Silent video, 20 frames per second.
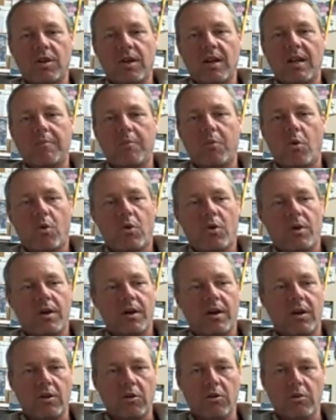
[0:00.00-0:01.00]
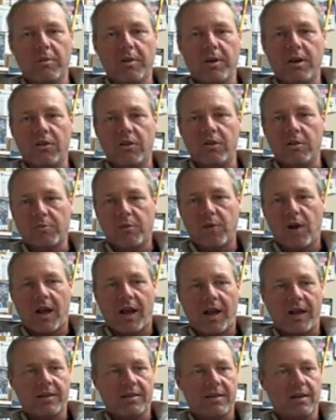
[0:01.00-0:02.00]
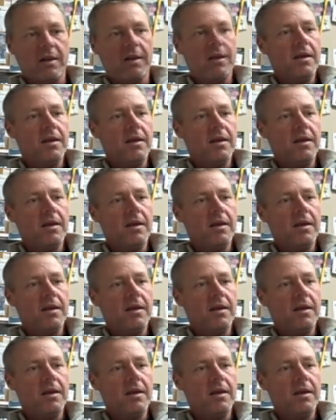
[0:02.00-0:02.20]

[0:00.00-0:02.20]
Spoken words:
and they pour in a little bit of their product,